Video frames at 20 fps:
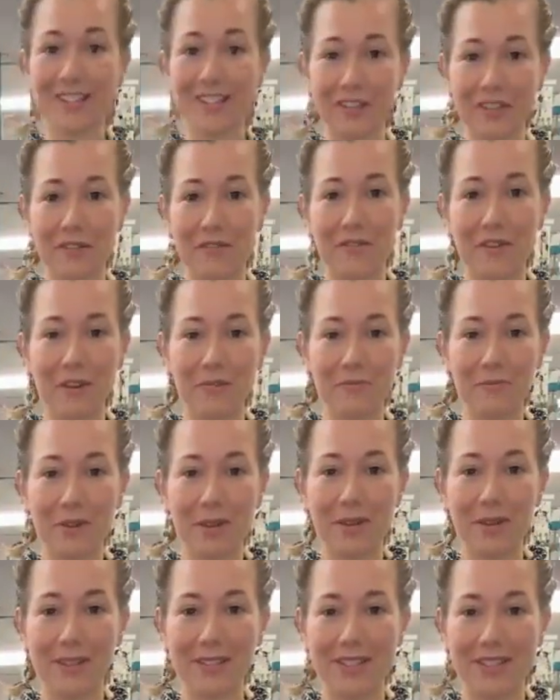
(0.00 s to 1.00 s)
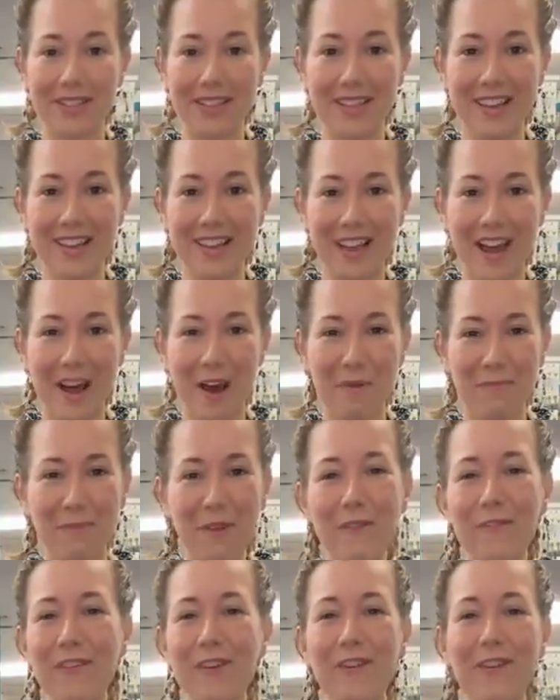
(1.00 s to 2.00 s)
this is a fun piece.
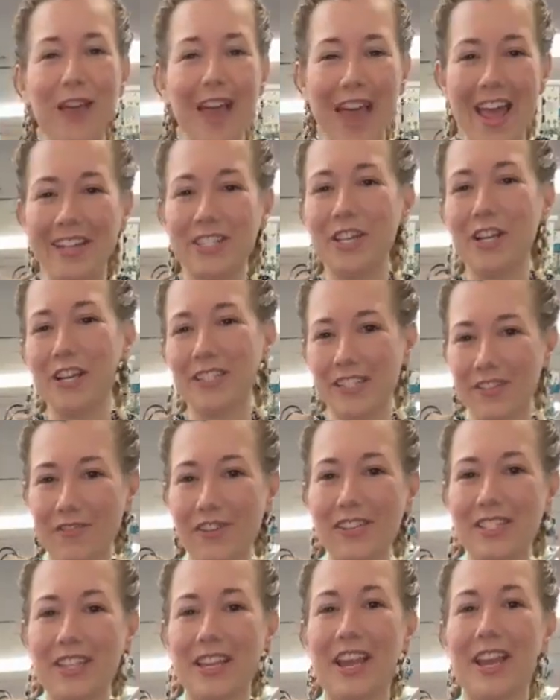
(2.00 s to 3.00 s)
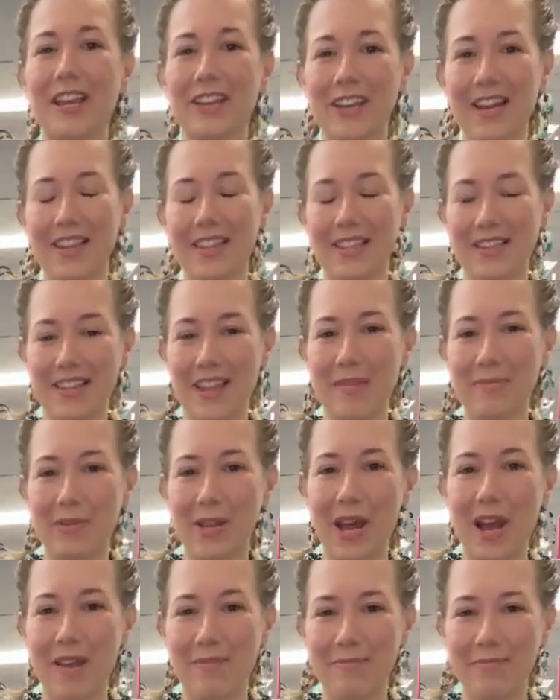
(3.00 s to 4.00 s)
Um, you feel edgy and sophisticated at the
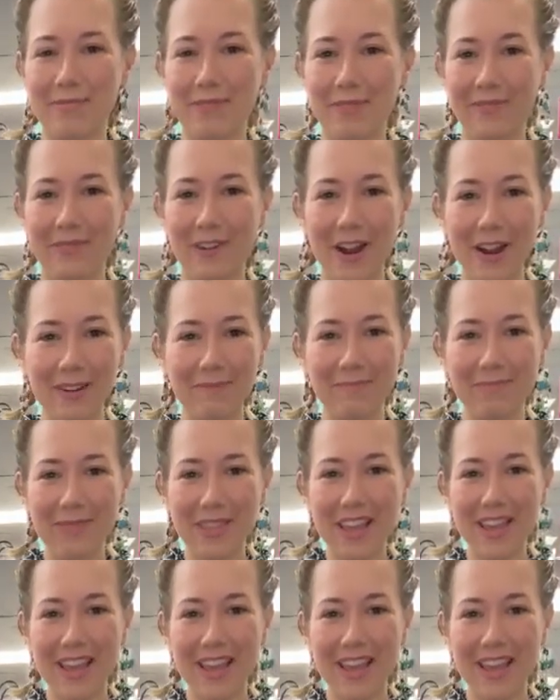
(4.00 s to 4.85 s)
same time right?